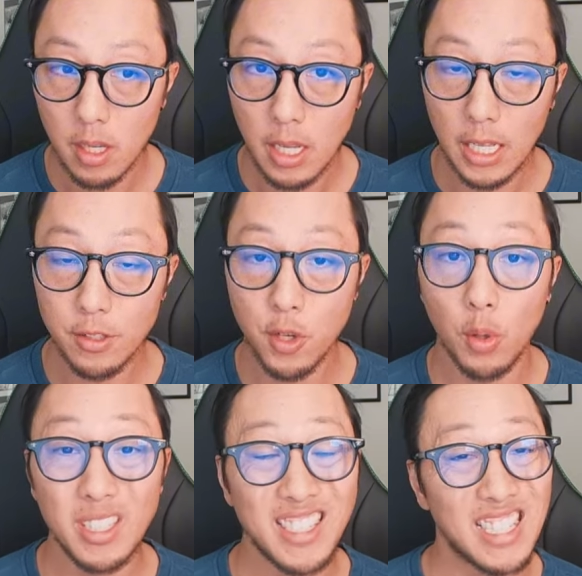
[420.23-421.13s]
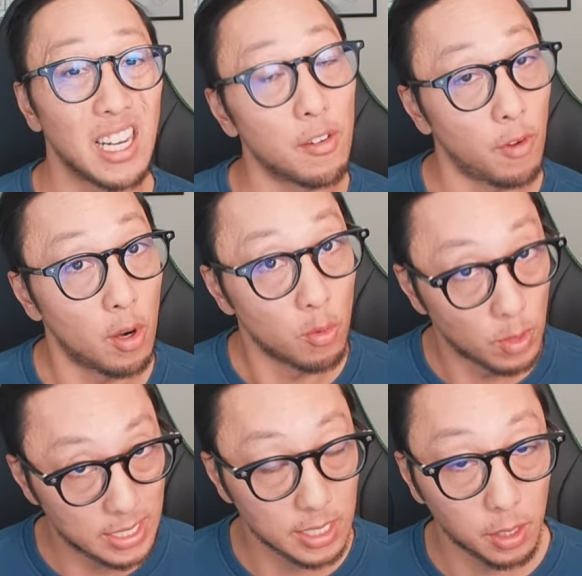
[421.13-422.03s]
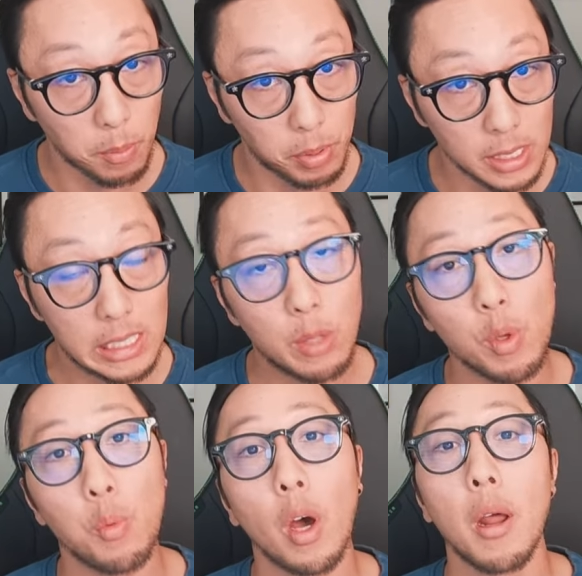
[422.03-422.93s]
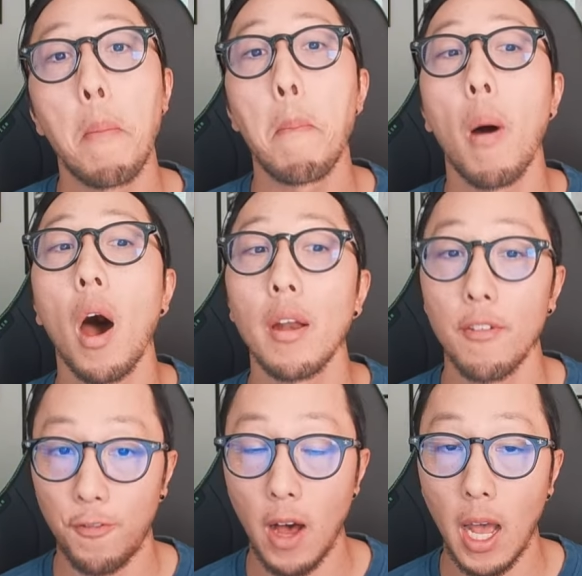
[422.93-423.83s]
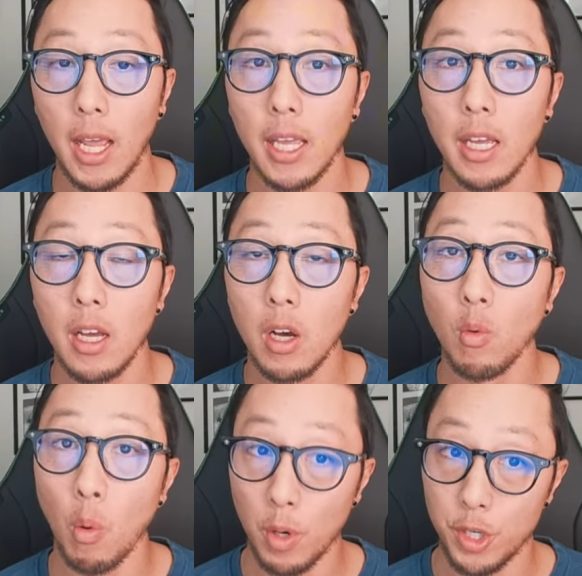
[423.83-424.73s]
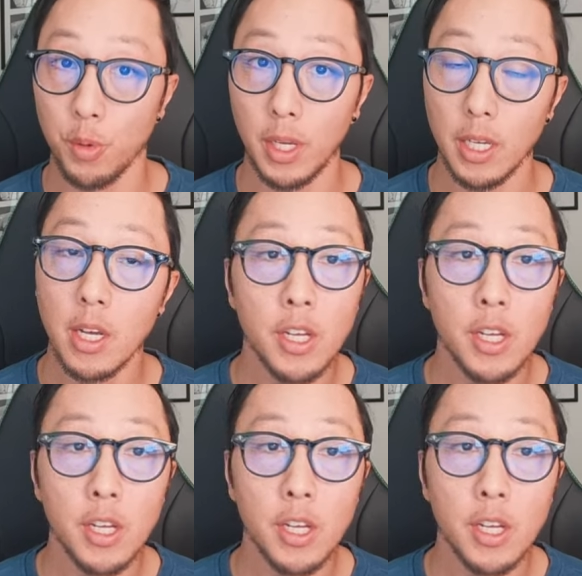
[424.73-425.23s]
And so instead of resting completely, we want to modify what we're doing.